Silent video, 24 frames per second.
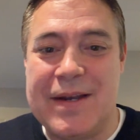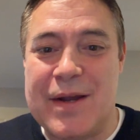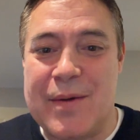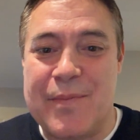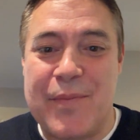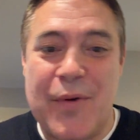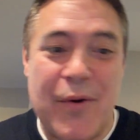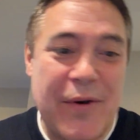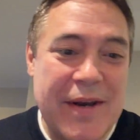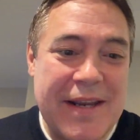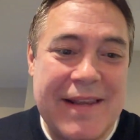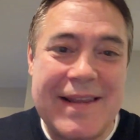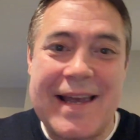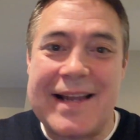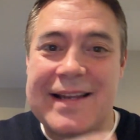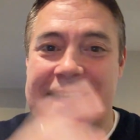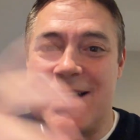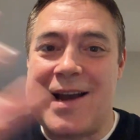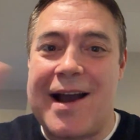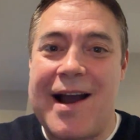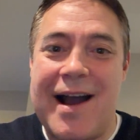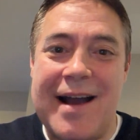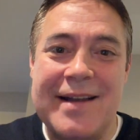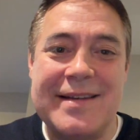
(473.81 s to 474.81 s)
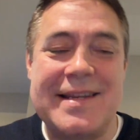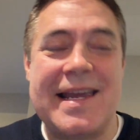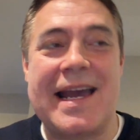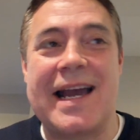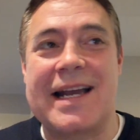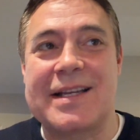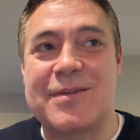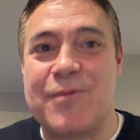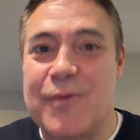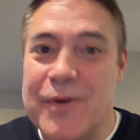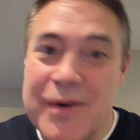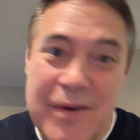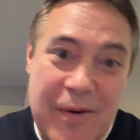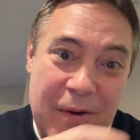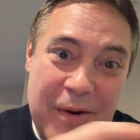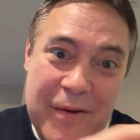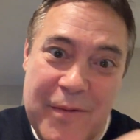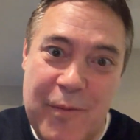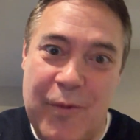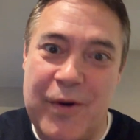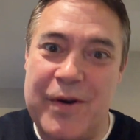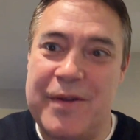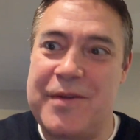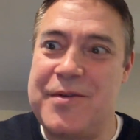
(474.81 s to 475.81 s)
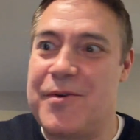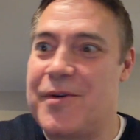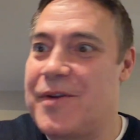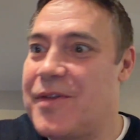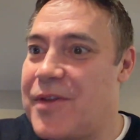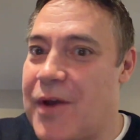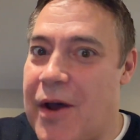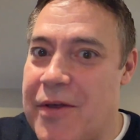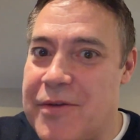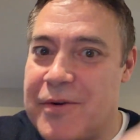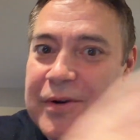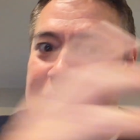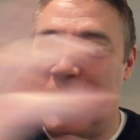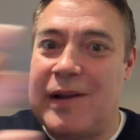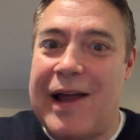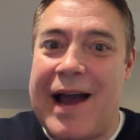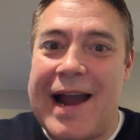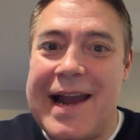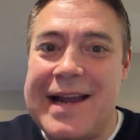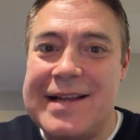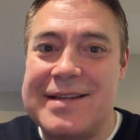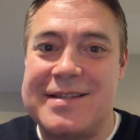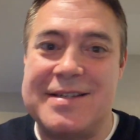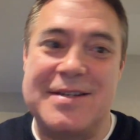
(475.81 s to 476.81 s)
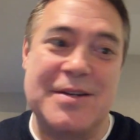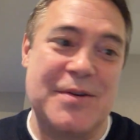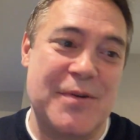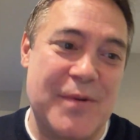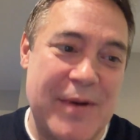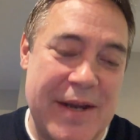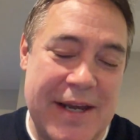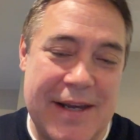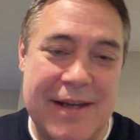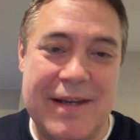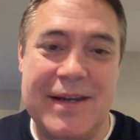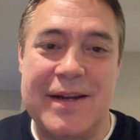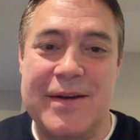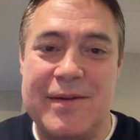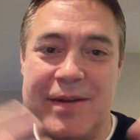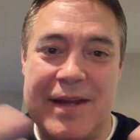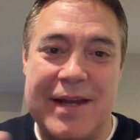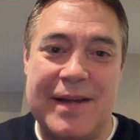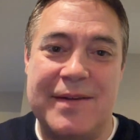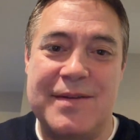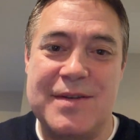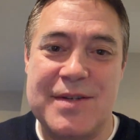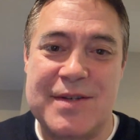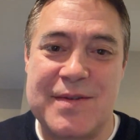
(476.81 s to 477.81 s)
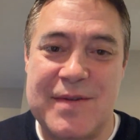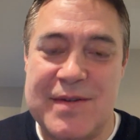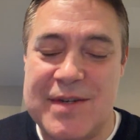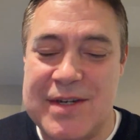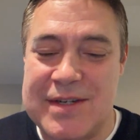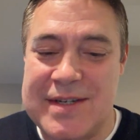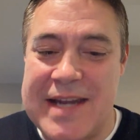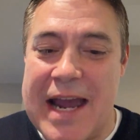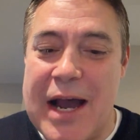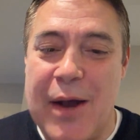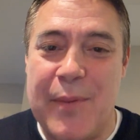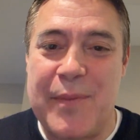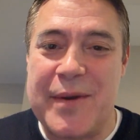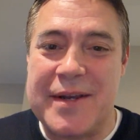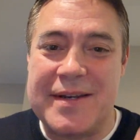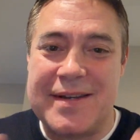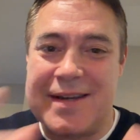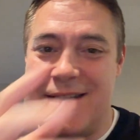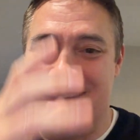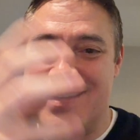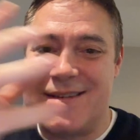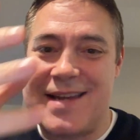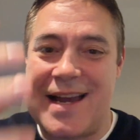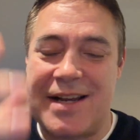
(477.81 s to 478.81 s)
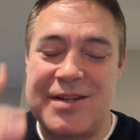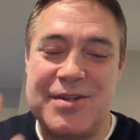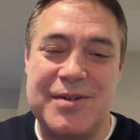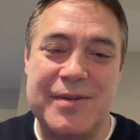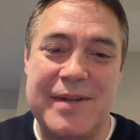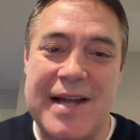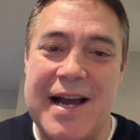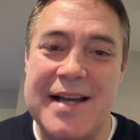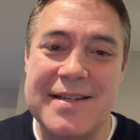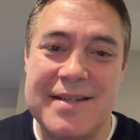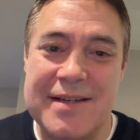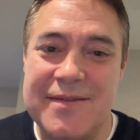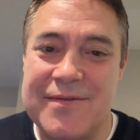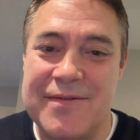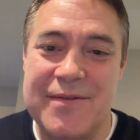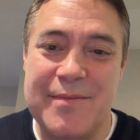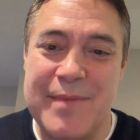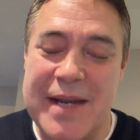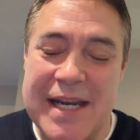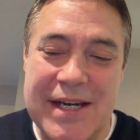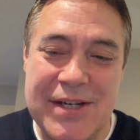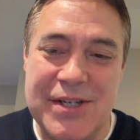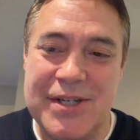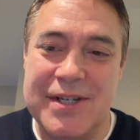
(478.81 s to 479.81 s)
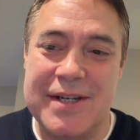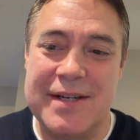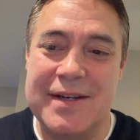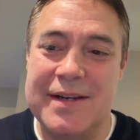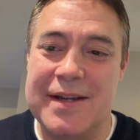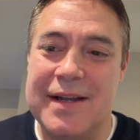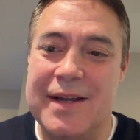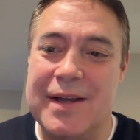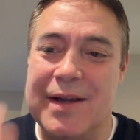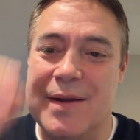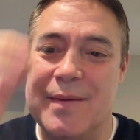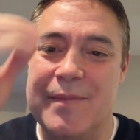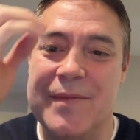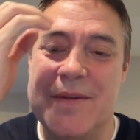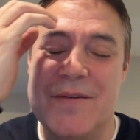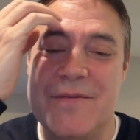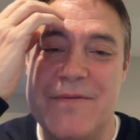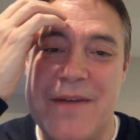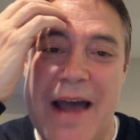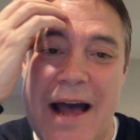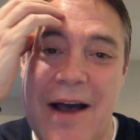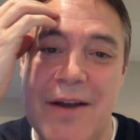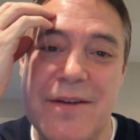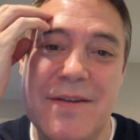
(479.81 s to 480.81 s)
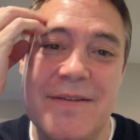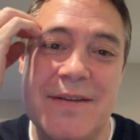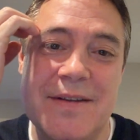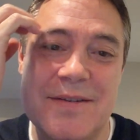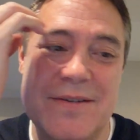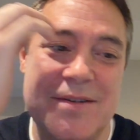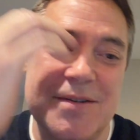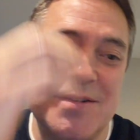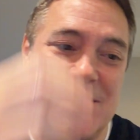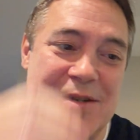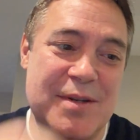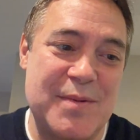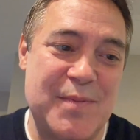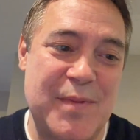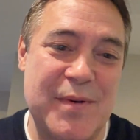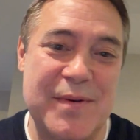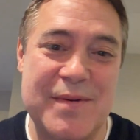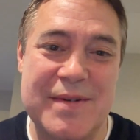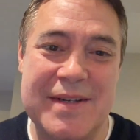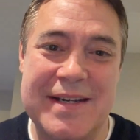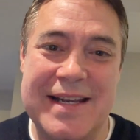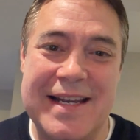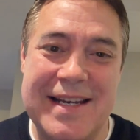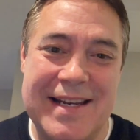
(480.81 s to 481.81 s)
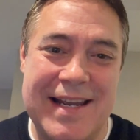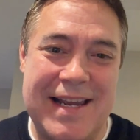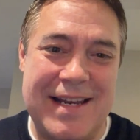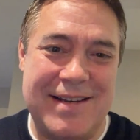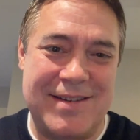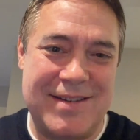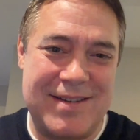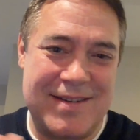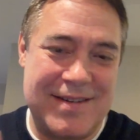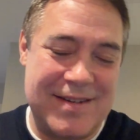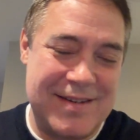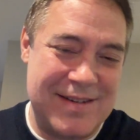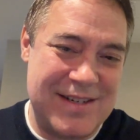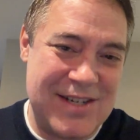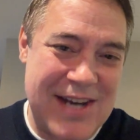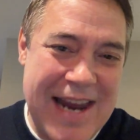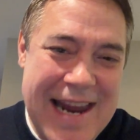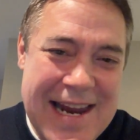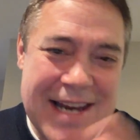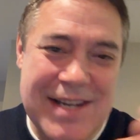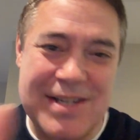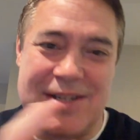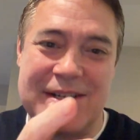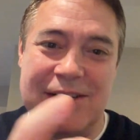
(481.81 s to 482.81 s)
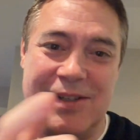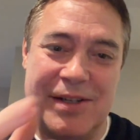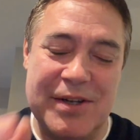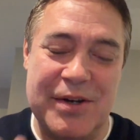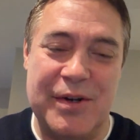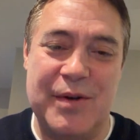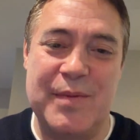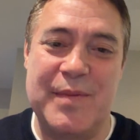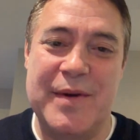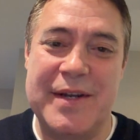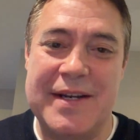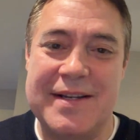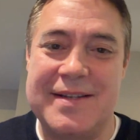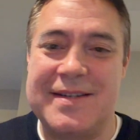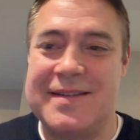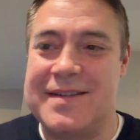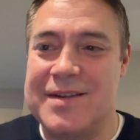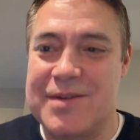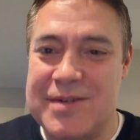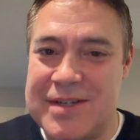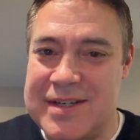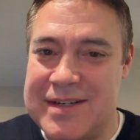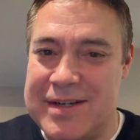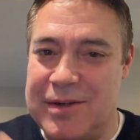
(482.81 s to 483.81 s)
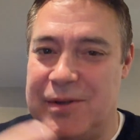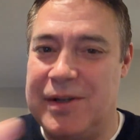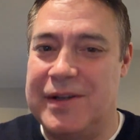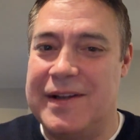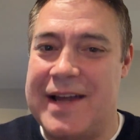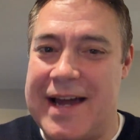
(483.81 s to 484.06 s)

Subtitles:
putting that into context. What are your other clients doing? Like just helping to contextualize information. The value of the institutional person. It changed a little, but there's still a